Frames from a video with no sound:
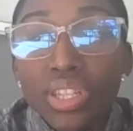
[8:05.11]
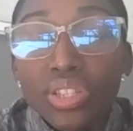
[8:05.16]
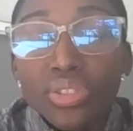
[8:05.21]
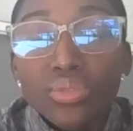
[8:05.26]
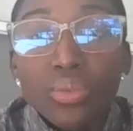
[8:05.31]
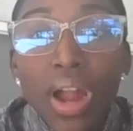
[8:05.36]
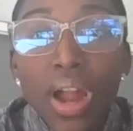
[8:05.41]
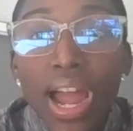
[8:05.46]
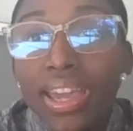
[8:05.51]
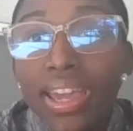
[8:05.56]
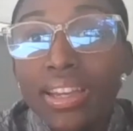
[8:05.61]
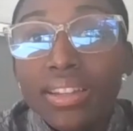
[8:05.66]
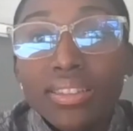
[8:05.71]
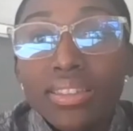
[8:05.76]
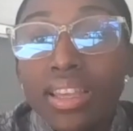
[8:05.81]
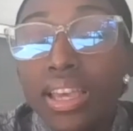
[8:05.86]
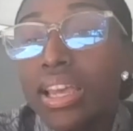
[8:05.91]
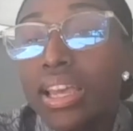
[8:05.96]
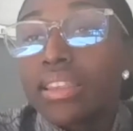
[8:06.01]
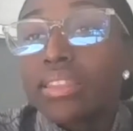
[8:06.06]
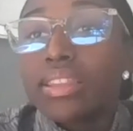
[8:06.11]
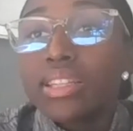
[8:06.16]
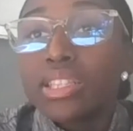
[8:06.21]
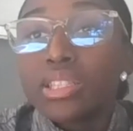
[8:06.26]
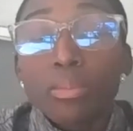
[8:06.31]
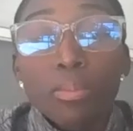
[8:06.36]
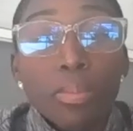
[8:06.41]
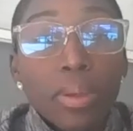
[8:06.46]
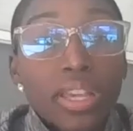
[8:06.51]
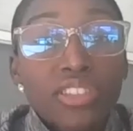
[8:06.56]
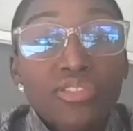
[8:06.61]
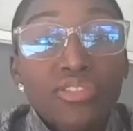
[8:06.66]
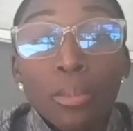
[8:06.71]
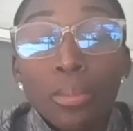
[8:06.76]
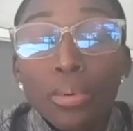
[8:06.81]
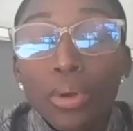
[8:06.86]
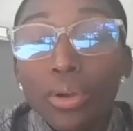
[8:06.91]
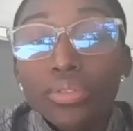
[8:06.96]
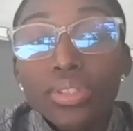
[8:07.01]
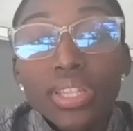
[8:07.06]
These riots, these peaceful
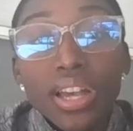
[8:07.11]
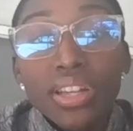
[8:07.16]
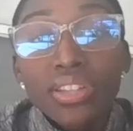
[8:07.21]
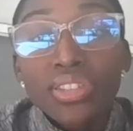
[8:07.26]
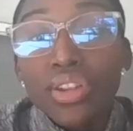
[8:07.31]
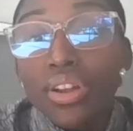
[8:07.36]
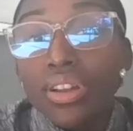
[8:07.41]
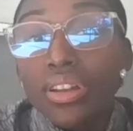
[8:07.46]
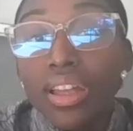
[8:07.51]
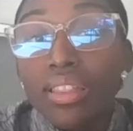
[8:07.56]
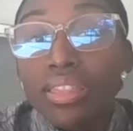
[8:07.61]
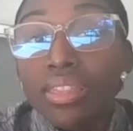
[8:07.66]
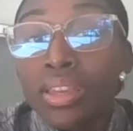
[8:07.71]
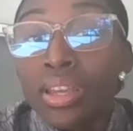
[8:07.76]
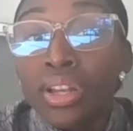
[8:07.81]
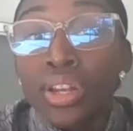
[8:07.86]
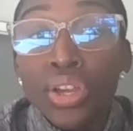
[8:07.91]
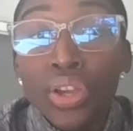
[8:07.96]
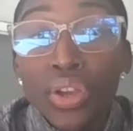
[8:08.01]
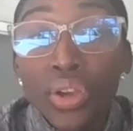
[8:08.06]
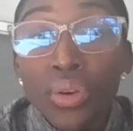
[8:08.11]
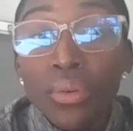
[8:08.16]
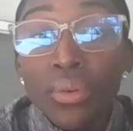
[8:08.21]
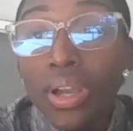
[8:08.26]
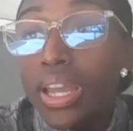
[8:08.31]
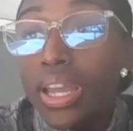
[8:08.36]
protests are nothing new.